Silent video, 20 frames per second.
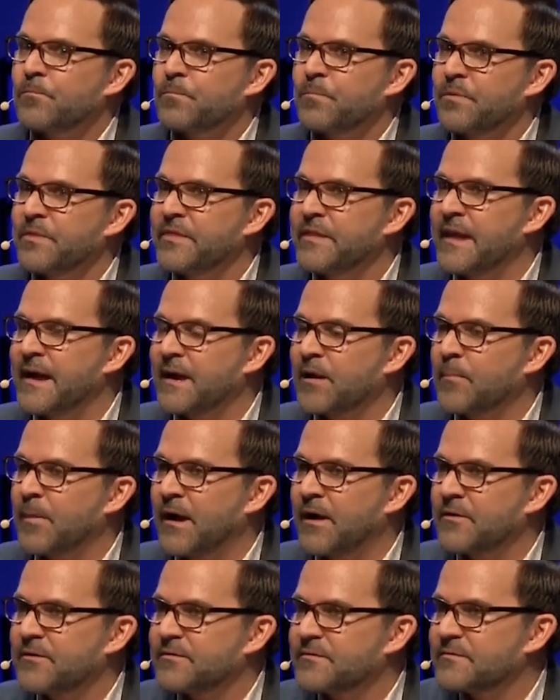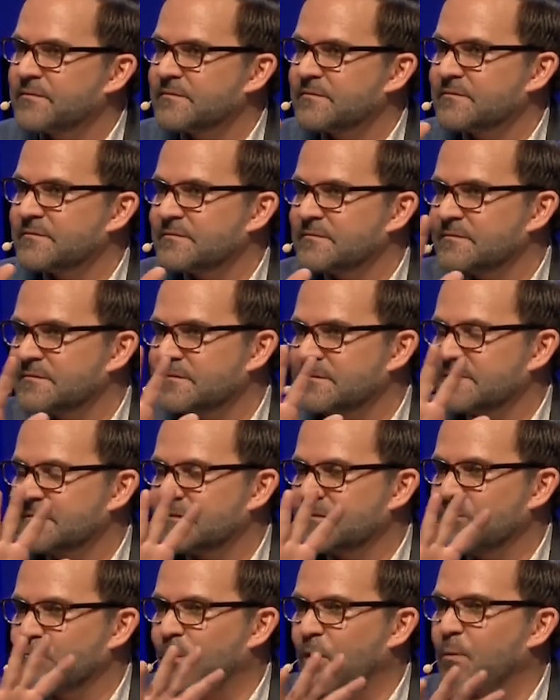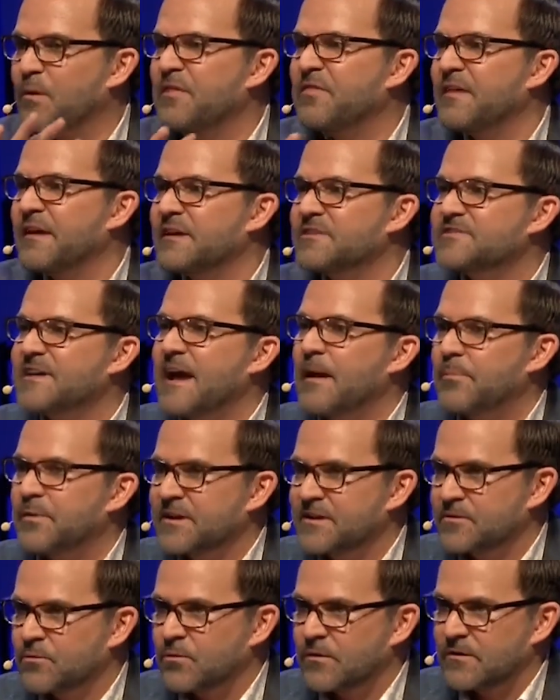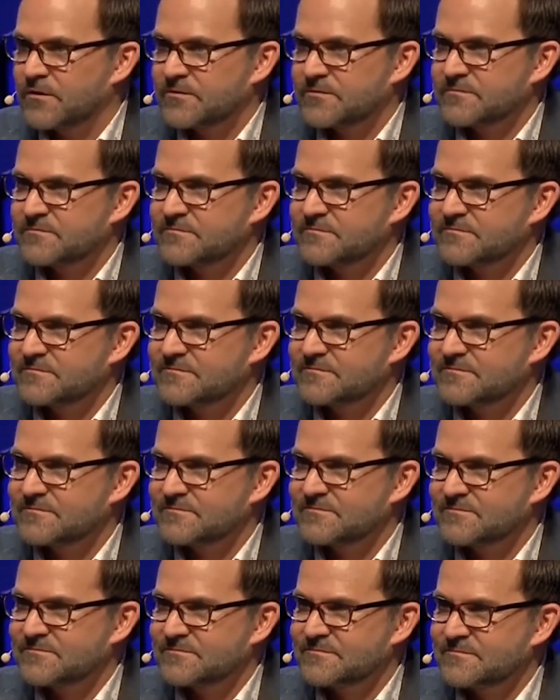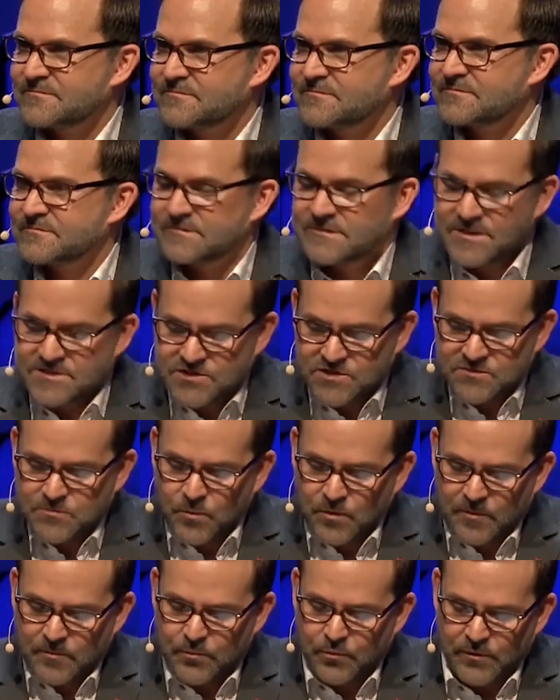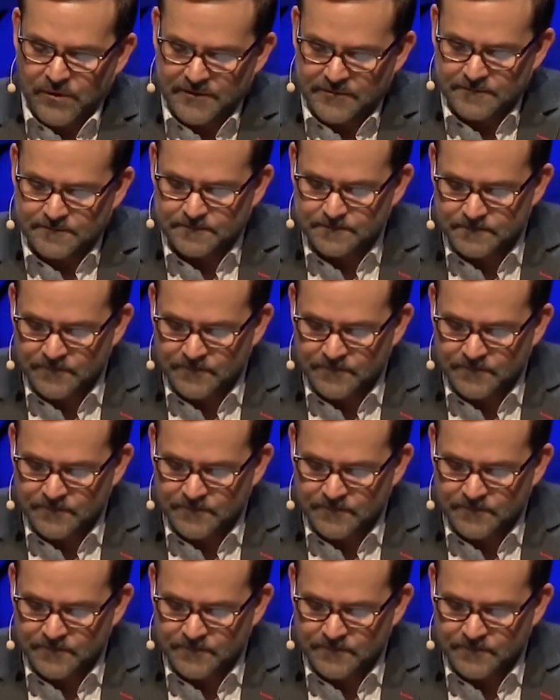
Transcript: not about what we think is happening in the world. This is more important.